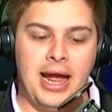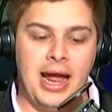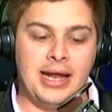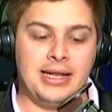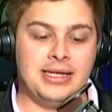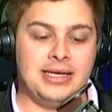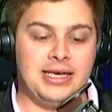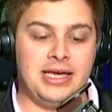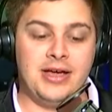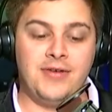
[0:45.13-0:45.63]

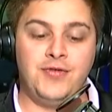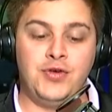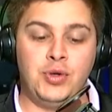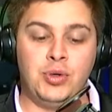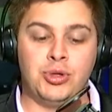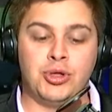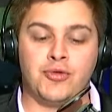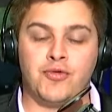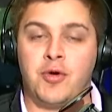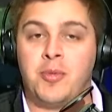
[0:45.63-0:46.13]
and give
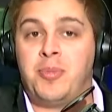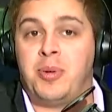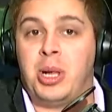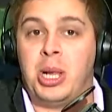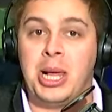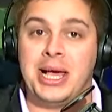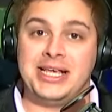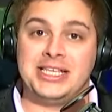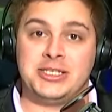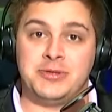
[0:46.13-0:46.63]
you the
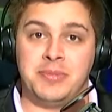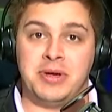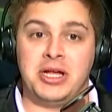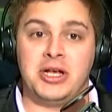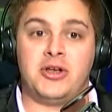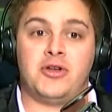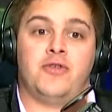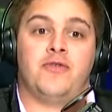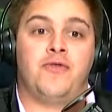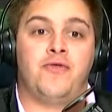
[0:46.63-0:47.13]

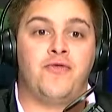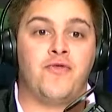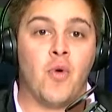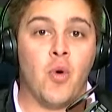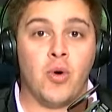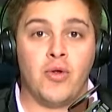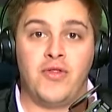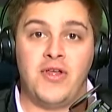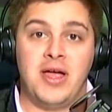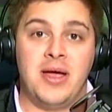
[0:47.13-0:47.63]
replacement
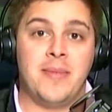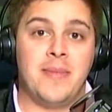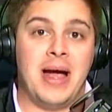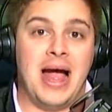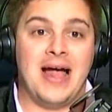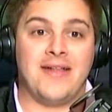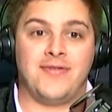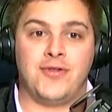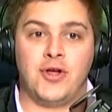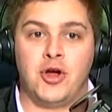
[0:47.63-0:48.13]
for them
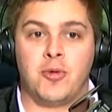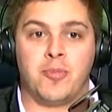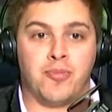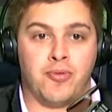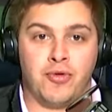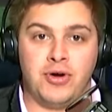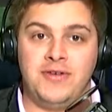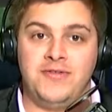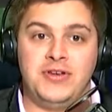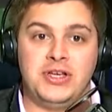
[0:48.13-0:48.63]
at their
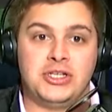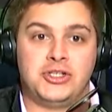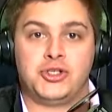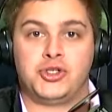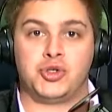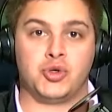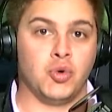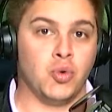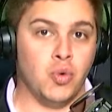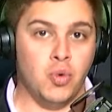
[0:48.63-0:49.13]
previous
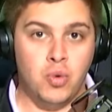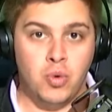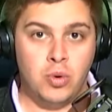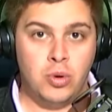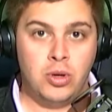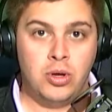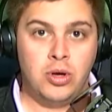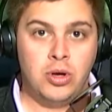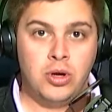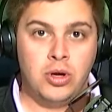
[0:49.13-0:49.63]
school.
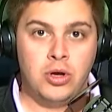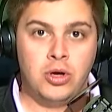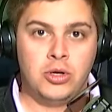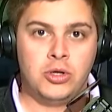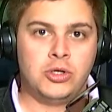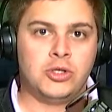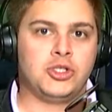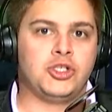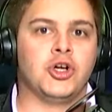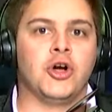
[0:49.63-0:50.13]

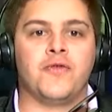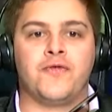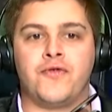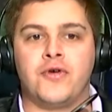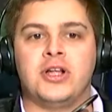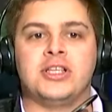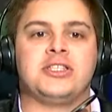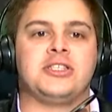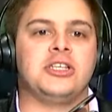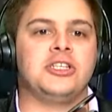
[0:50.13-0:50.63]
So,
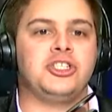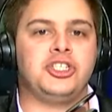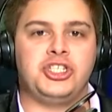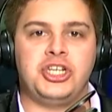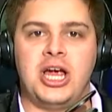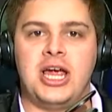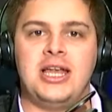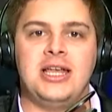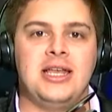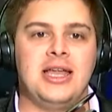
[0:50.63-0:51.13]
for instance,
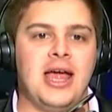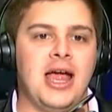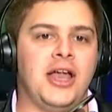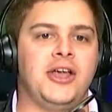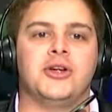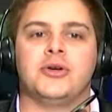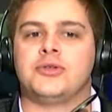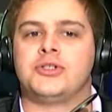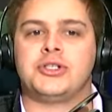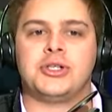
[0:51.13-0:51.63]
Jayden
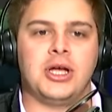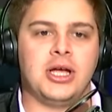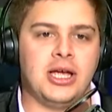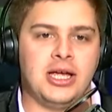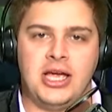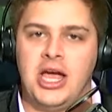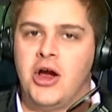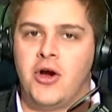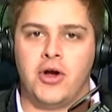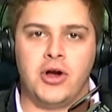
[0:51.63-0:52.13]
Daniels,
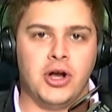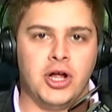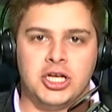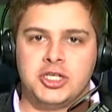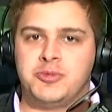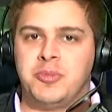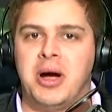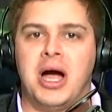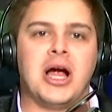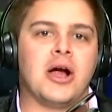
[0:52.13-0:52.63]
Garrett
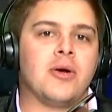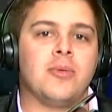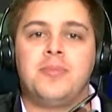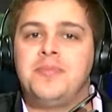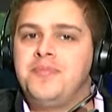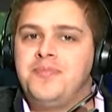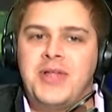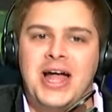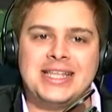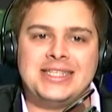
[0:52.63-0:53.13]
Nussmeier.
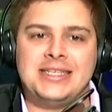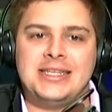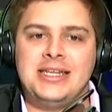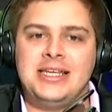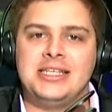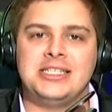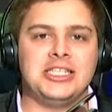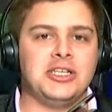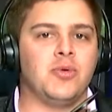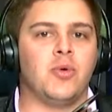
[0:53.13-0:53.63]
That's an
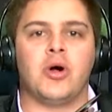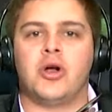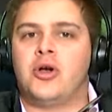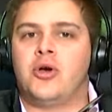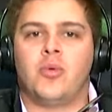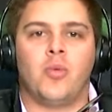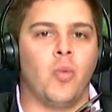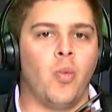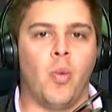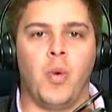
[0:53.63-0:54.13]
easy one.
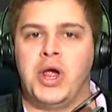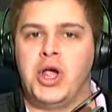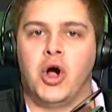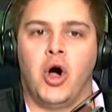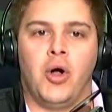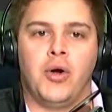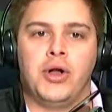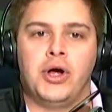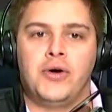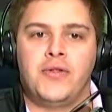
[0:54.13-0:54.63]
We
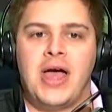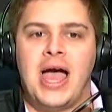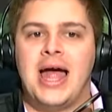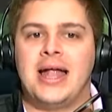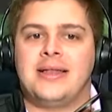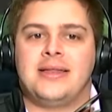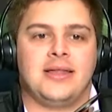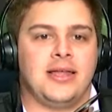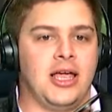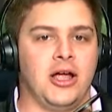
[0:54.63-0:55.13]
all know
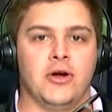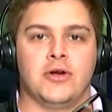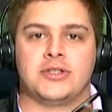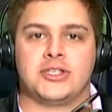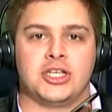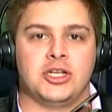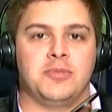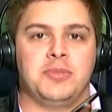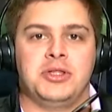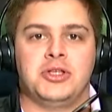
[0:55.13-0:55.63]
that.
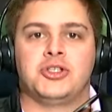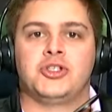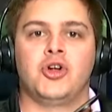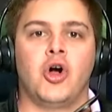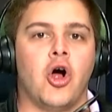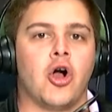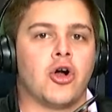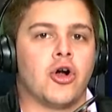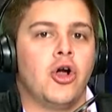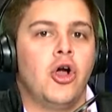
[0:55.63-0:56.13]
Garrett's going to be the
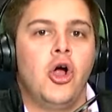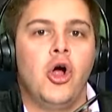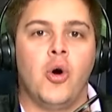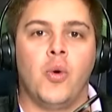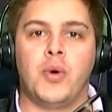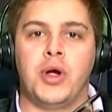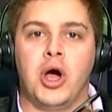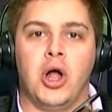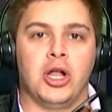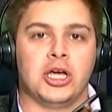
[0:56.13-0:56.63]
starter.
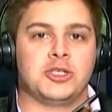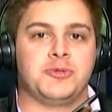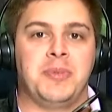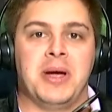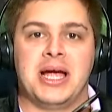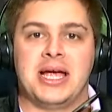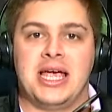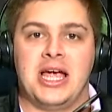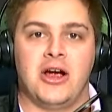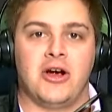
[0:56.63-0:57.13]
We all
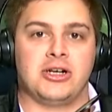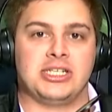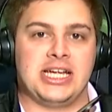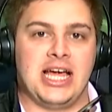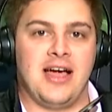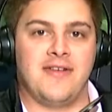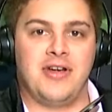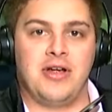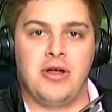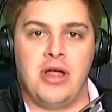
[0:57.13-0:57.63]
expect Garrett
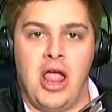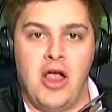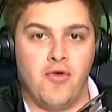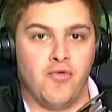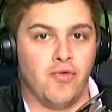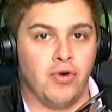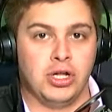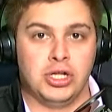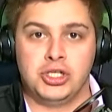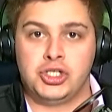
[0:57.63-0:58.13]
to have a, a
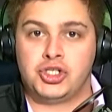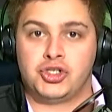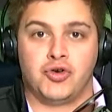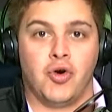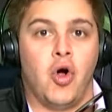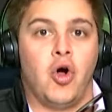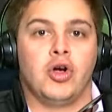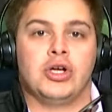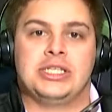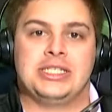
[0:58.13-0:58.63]
really
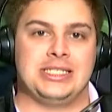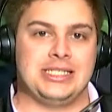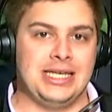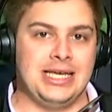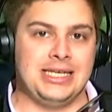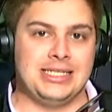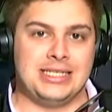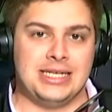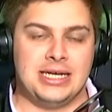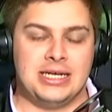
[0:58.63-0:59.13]
strong
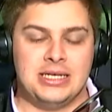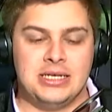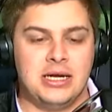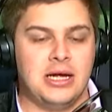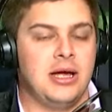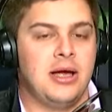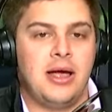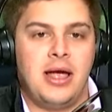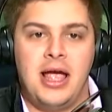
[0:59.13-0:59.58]
season.